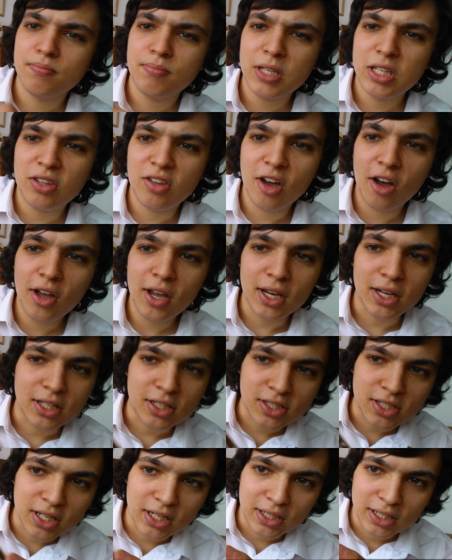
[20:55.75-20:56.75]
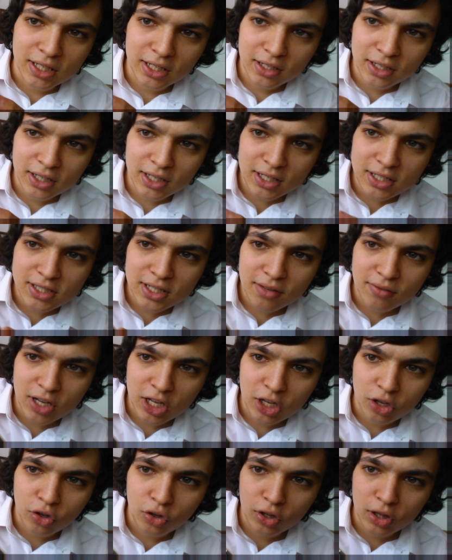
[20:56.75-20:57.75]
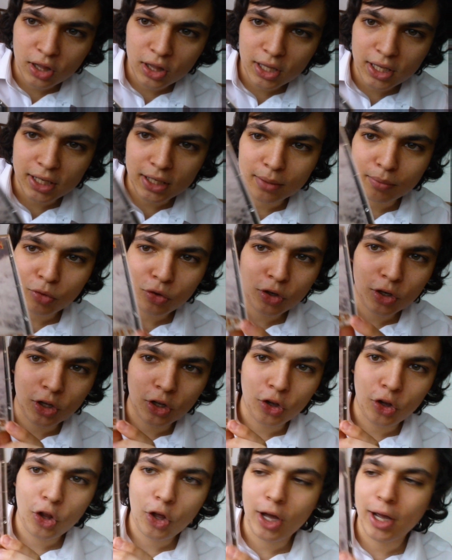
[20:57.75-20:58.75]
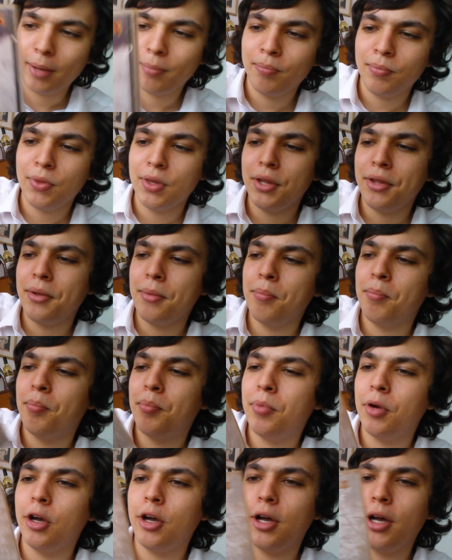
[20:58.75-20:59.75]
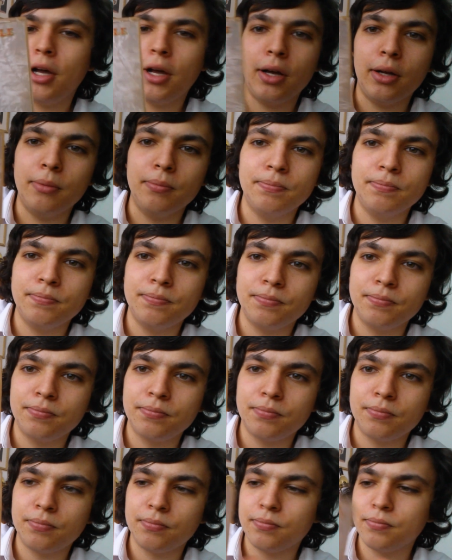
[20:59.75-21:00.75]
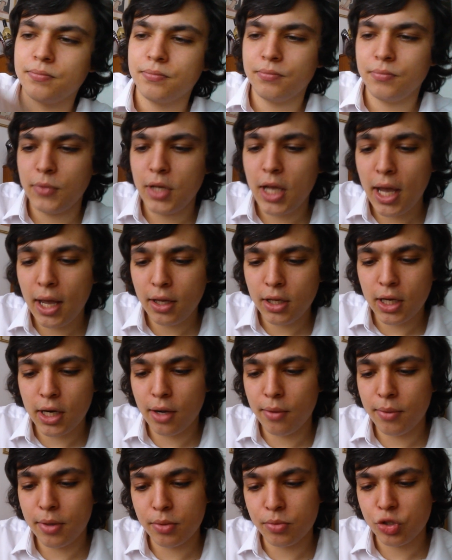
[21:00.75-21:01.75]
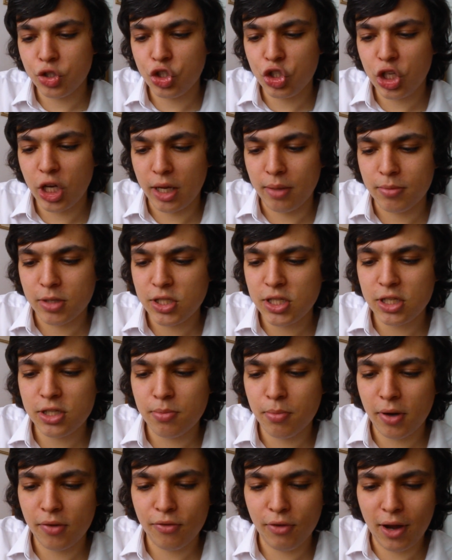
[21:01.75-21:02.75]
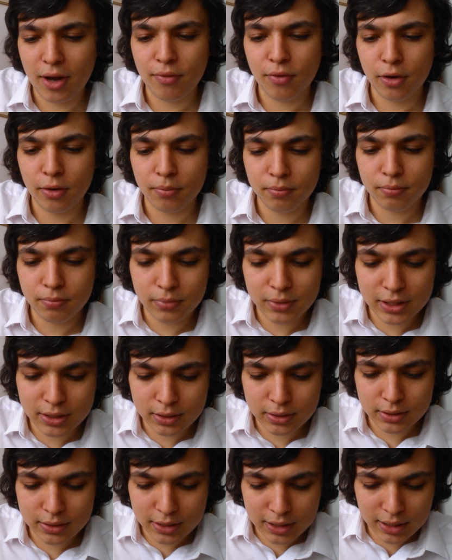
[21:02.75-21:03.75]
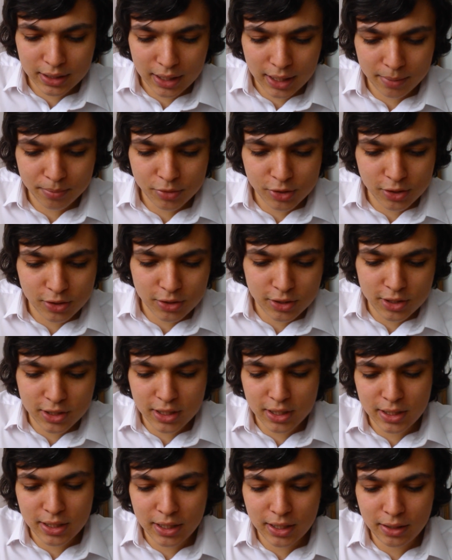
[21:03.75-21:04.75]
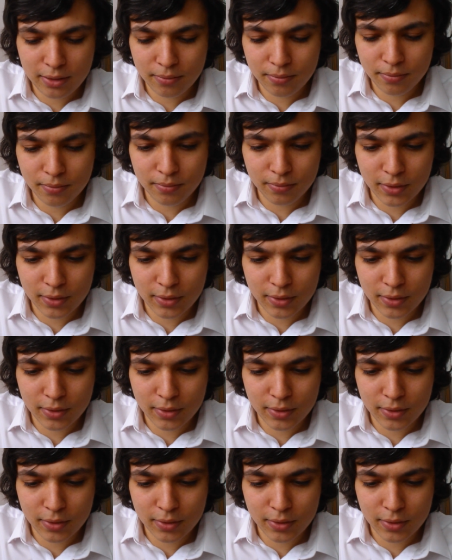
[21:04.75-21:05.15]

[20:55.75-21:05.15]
Bit dirty, this CD. I'm going to need to give it a good clean, I'm not going to lie. But, yeah, you know, it was cheap. This isn't my favourite Clapton CD